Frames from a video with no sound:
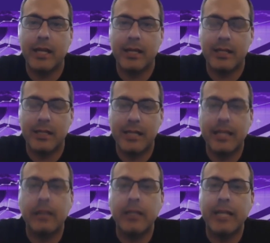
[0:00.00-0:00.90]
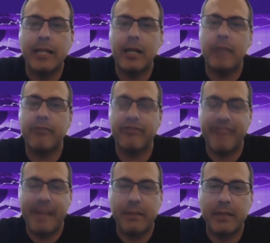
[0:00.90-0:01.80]
uh, single income
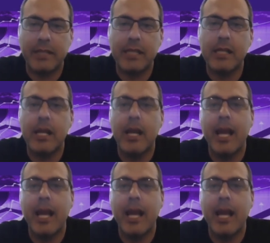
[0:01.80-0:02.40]
families